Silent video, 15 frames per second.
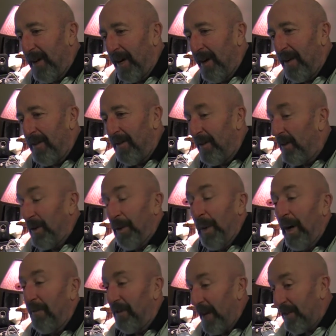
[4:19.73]
Uh, you
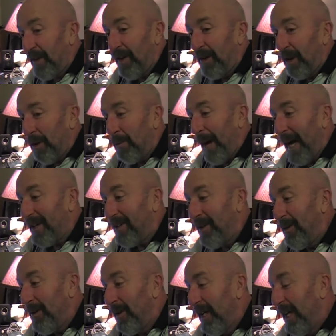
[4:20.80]
have nothing to go back
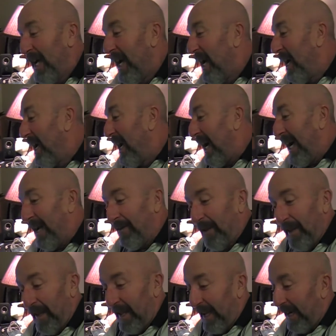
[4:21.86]
to,
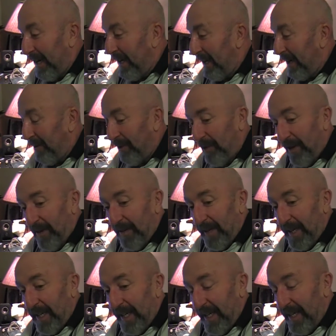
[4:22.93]
and uh, I was
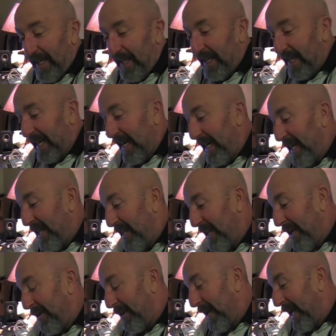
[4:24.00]
telling a uh, guy the
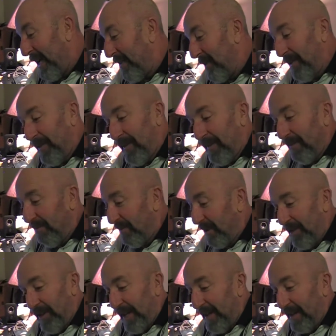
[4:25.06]
other day, I says,
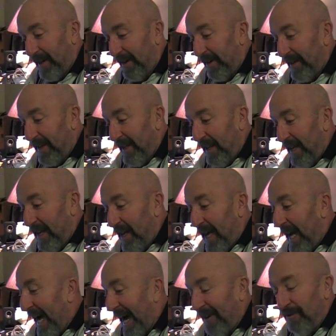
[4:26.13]
there's nothing there.
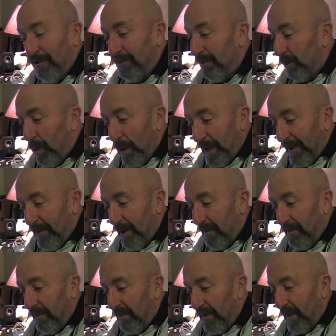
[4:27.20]
Half of them won't
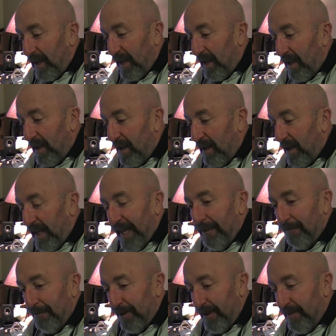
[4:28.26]
even
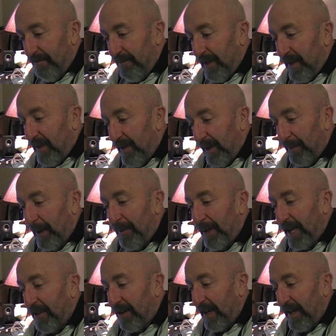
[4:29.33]
live. They'll probably
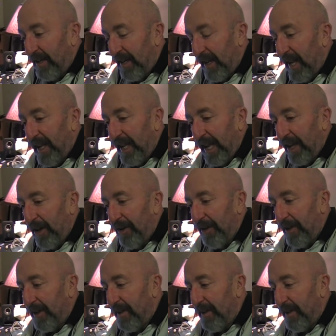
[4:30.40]
get there and, and get killed.